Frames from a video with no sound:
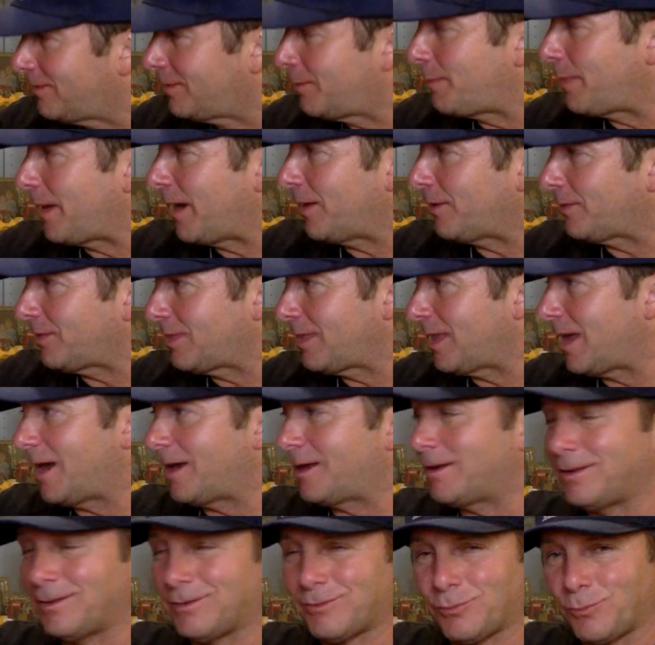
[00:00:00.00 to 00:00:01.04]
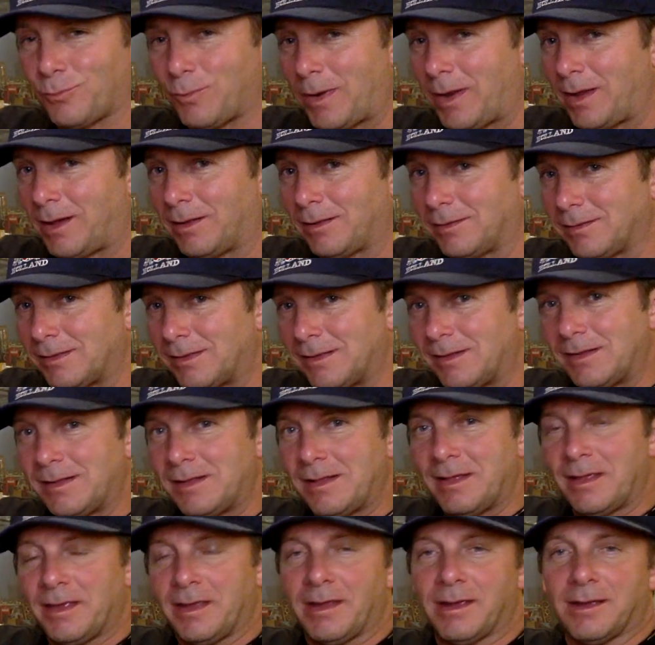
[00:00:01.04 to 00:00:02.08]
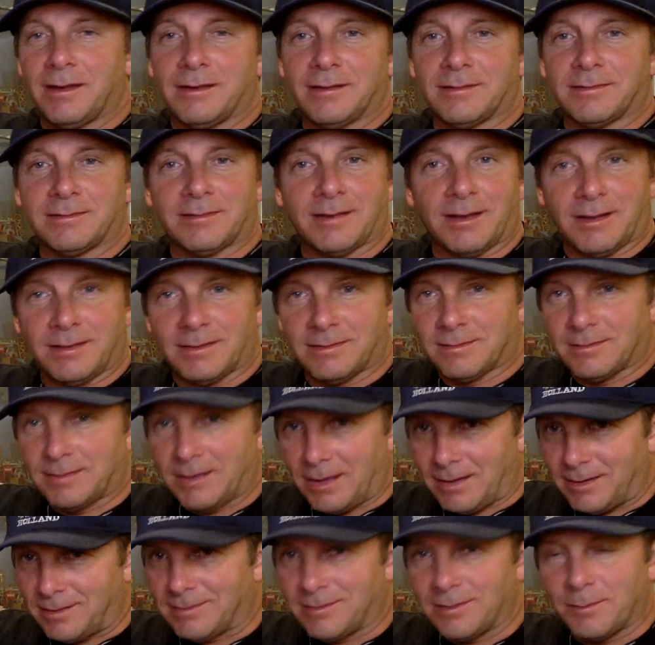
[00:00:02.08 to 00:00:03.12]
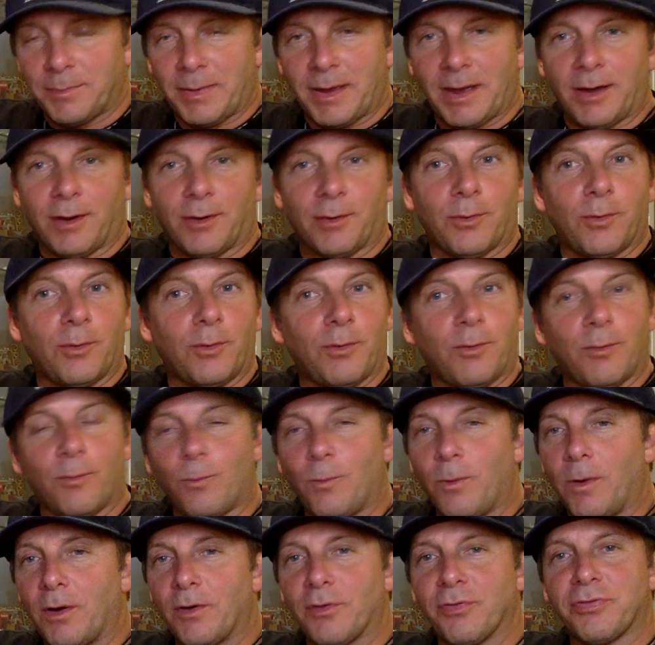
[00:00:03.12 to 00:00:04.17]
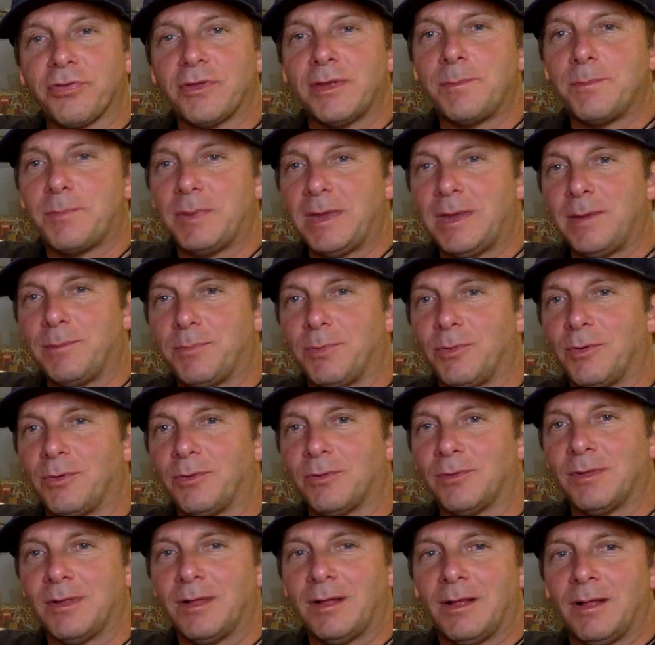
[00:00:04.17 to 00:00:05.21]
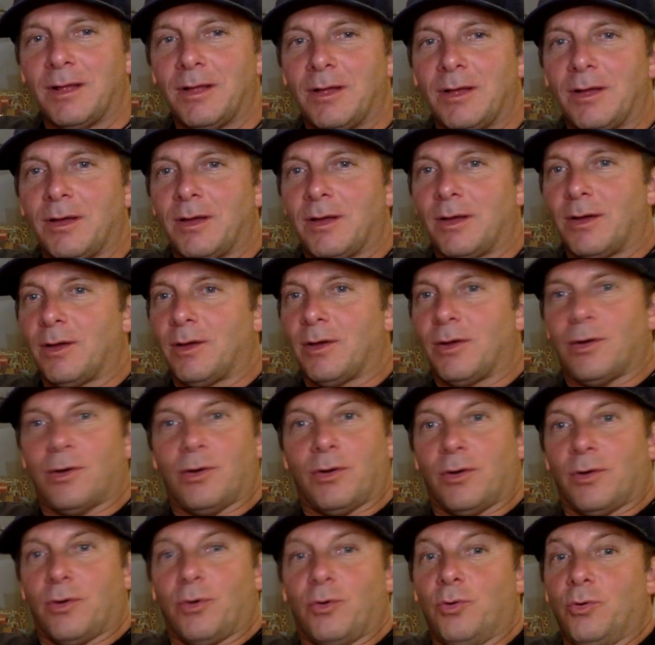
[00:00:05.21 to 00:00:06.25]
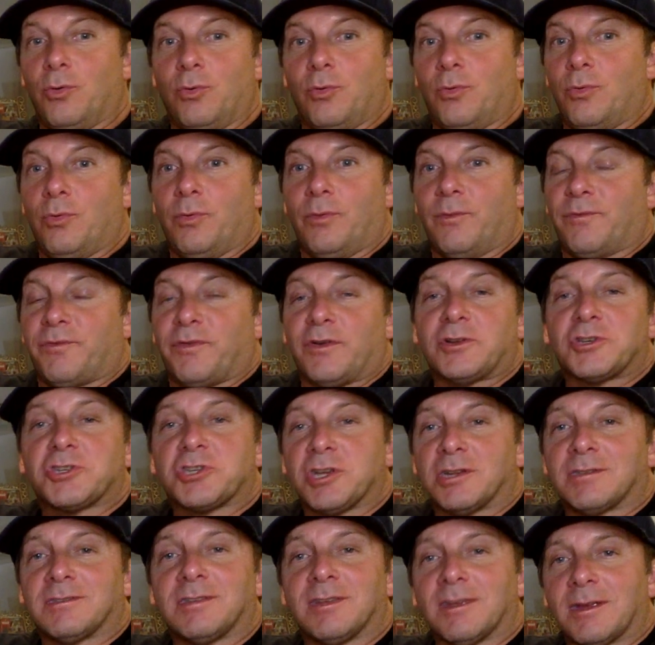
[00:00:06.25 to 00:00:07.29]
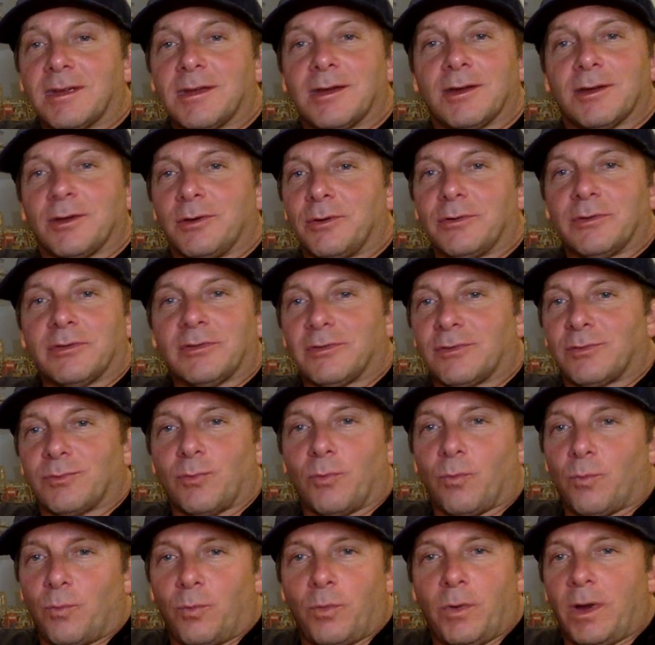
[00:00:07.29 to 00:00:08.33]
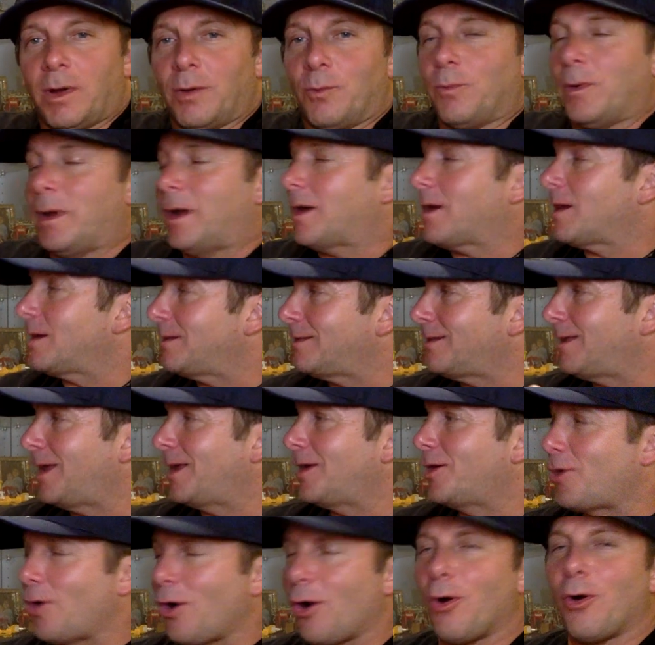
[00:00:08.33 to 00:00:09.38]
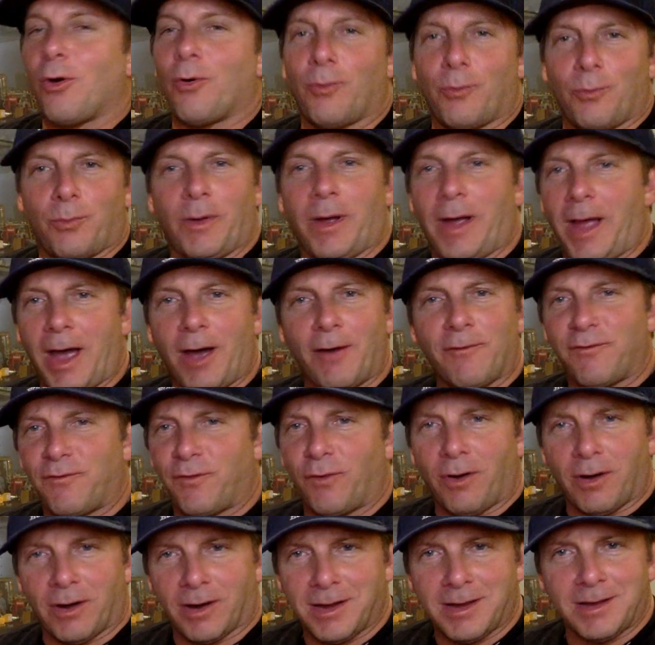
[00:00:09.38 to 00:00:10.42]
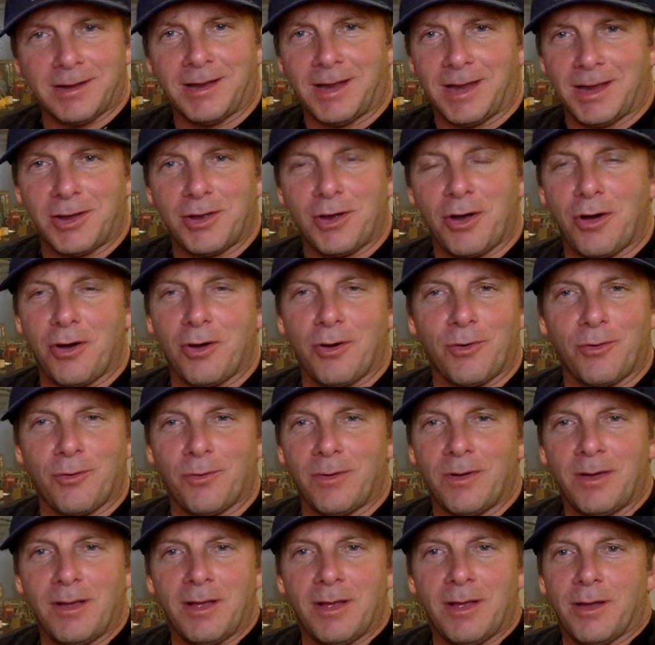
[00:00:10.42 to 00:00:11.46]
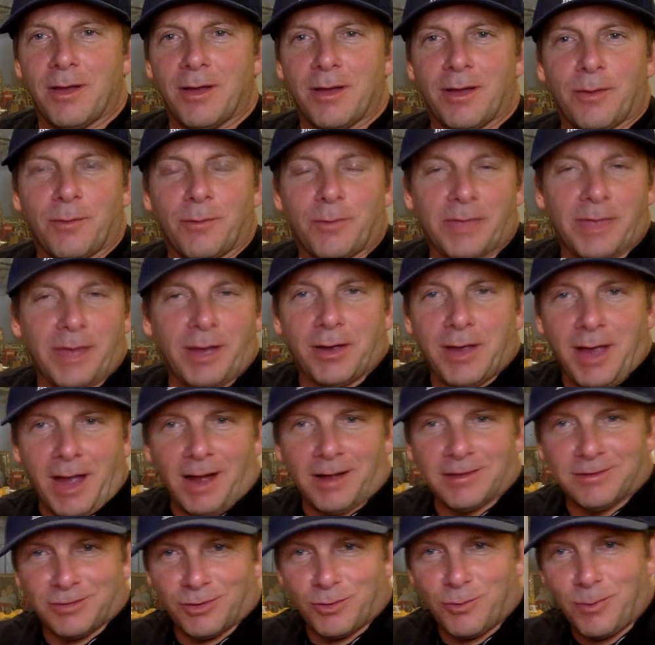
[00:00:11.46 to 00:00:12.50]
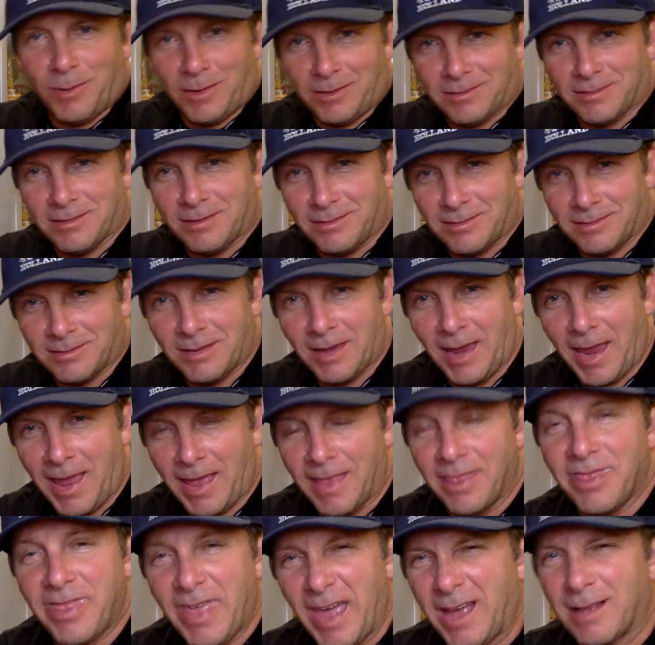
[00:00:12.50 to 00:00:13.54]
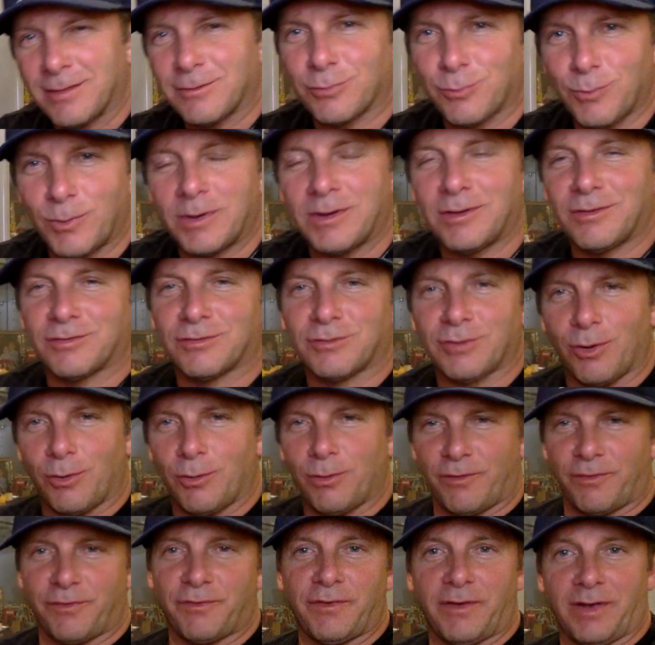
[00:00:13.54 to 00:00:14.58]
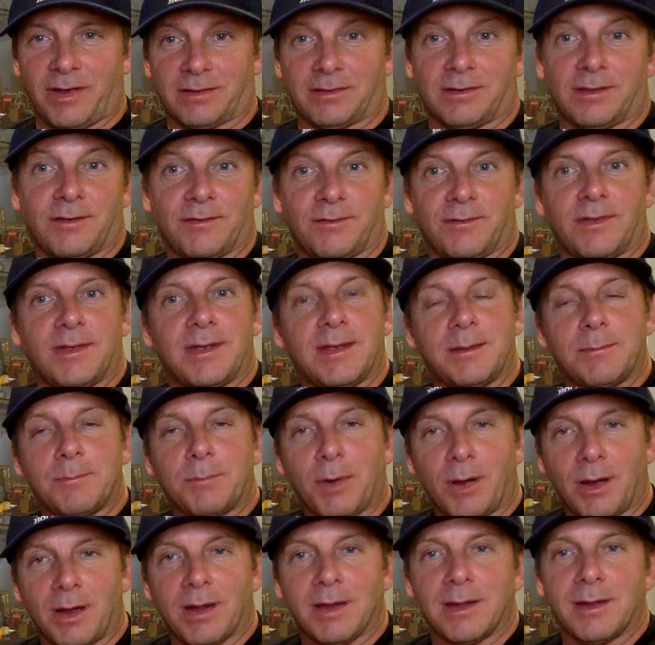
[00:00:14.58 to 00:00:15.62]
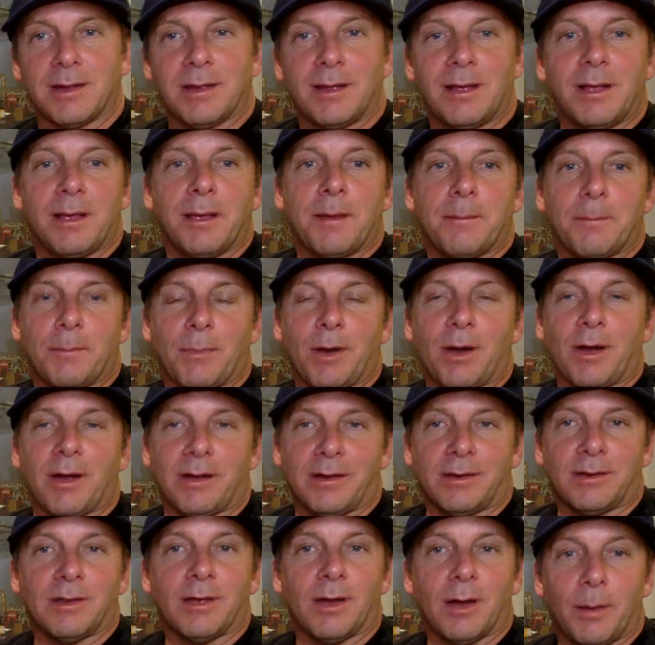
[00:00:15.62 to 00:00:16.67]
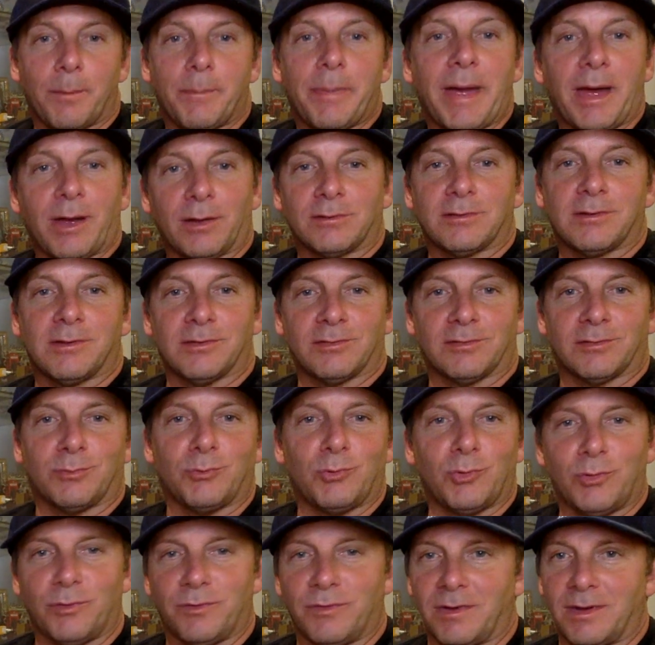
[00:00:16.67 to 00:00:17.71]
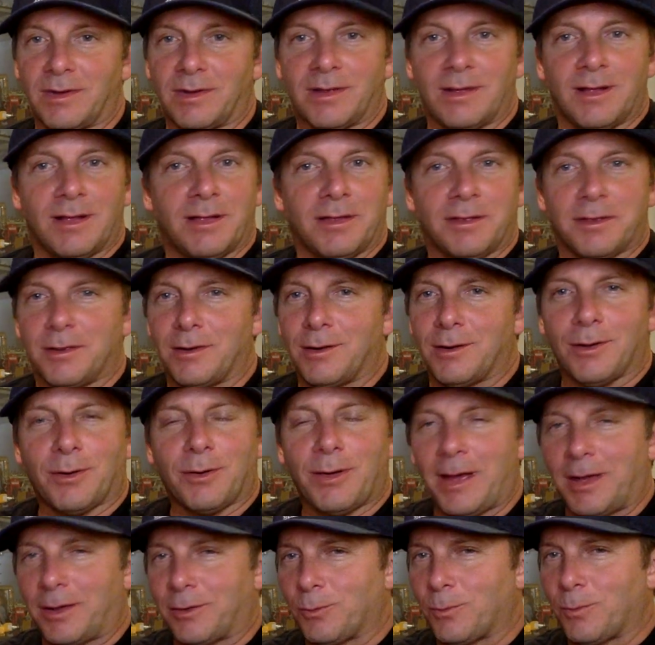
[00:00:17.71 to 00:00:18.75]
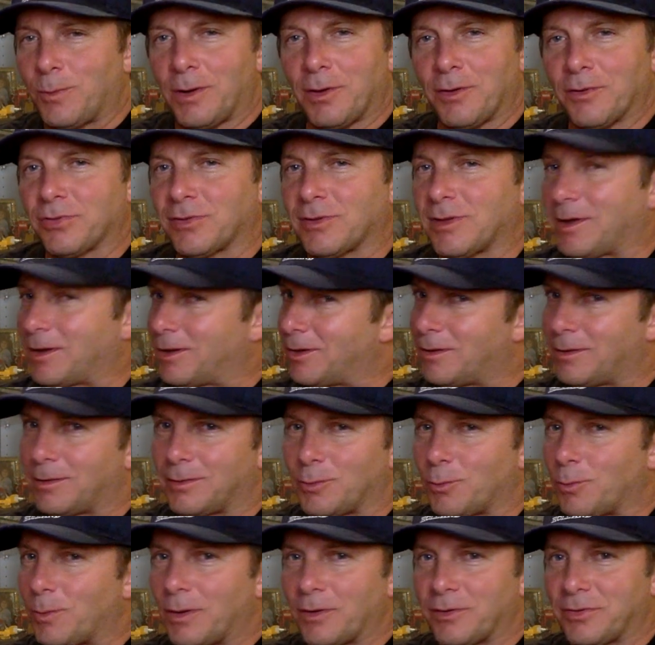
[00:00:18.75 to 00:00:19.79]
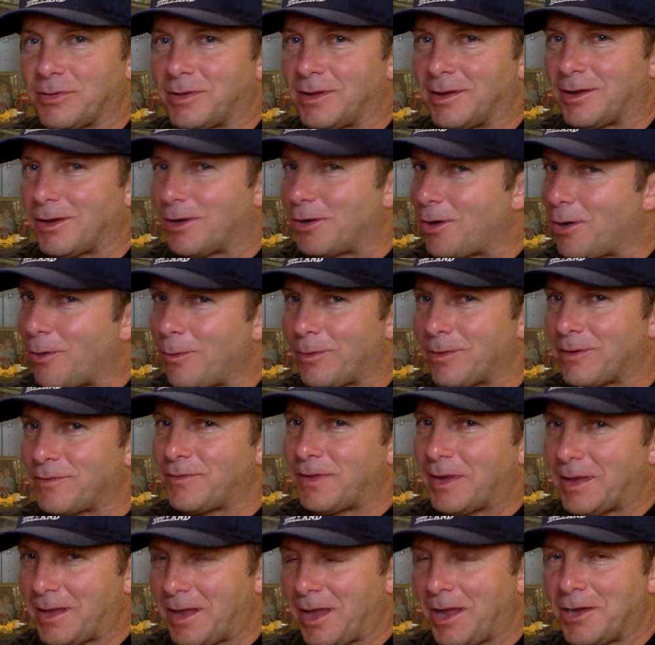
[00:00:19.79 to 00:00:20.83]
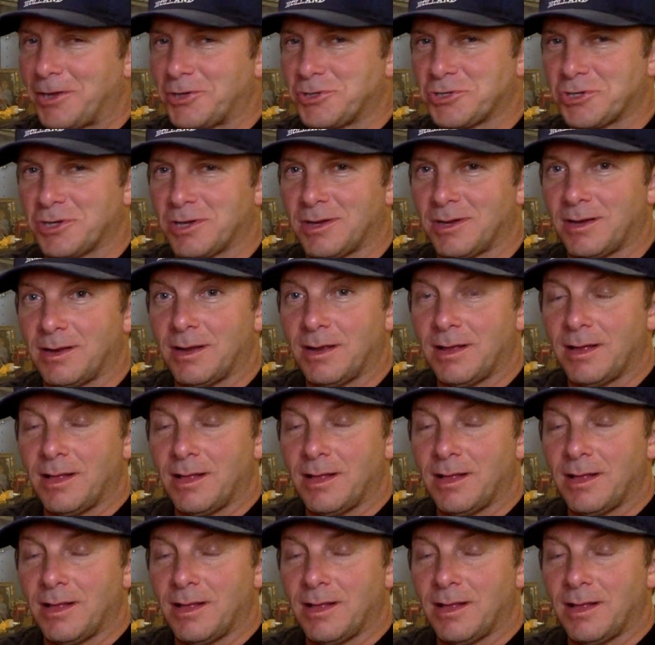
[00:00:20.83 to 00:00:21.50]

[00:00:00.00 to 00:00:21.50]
about that as well. In the sense that it's about wealthy people who, for shits and giggles, where can they go? How far can they go without consequences? And that's what is so effective in my mind about this movie. You know, how the wealthy can go on a vacation